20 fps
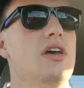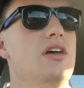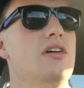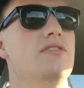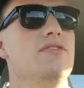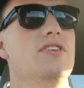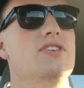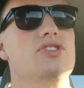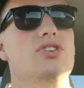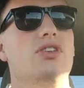
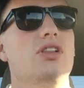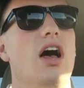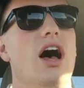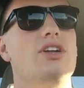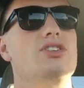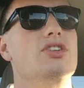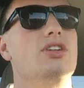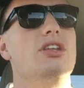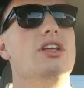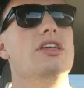
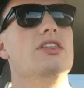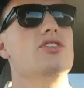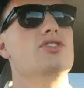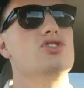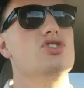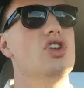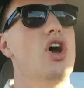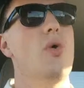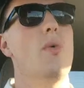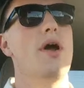Physiologically,
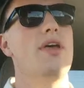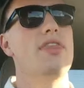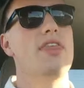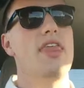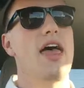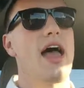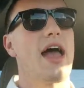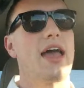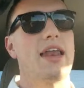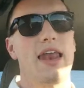there's no way
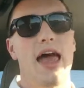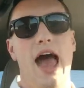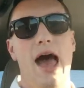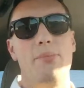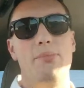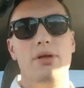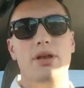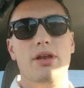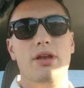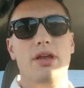that can
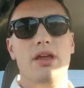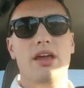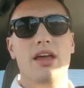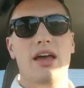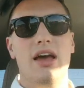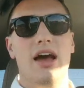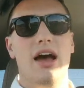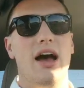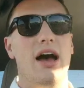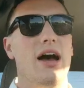happen.
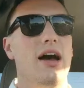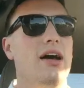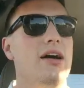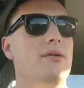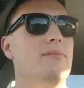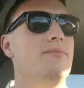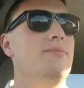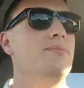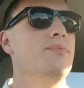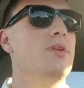
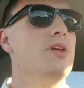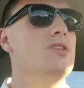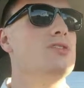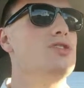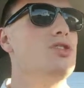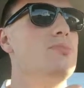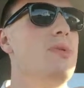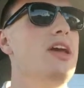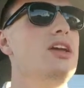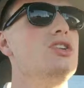
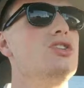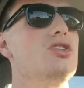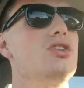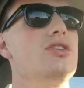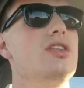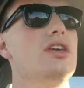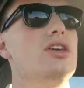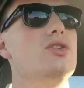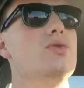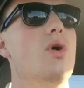So make sure
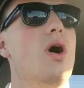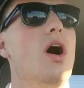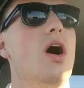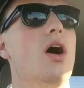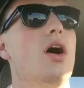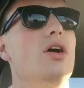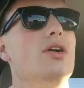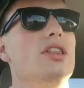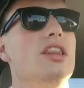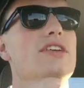that you
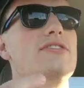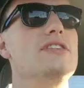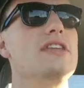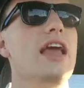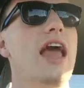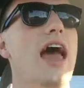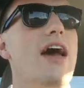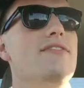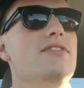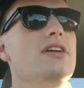are lifting
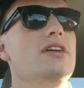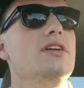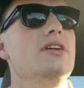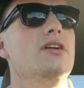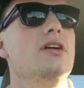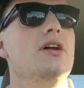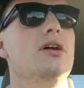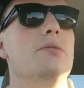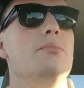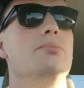heavy,
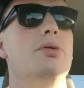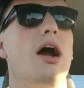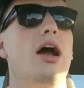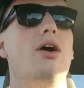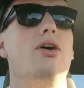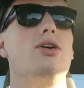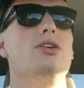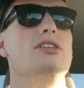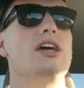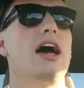
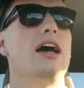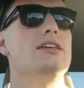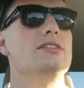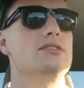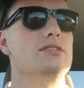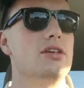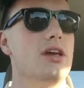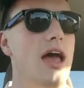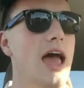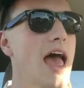
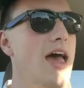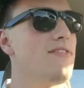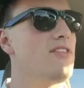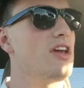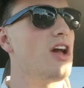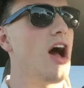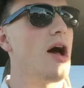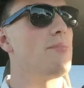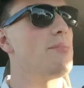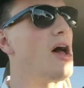prioritize heavy
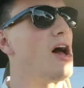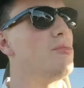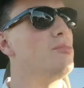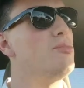compound